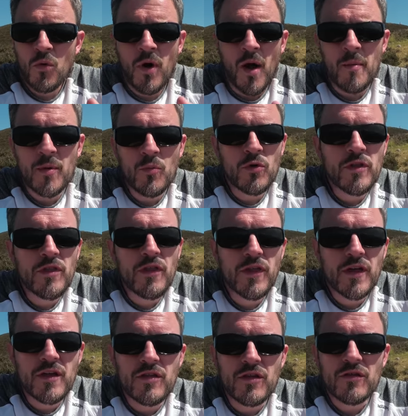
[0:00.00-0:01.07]
I mean, one of the
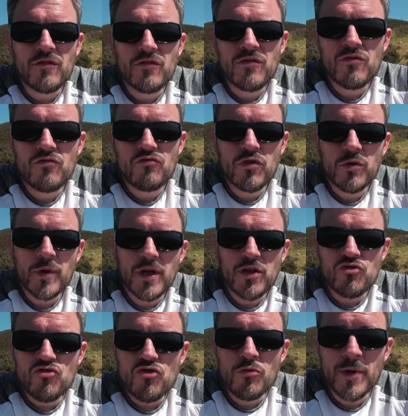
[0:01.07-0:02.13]
things that really
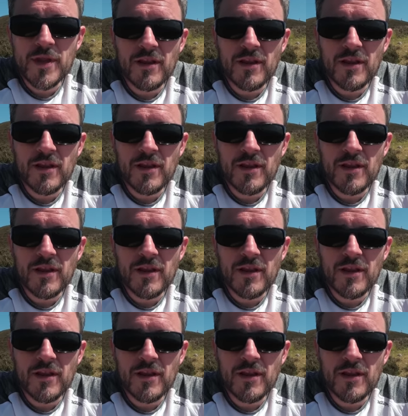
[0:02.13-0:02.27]
drew me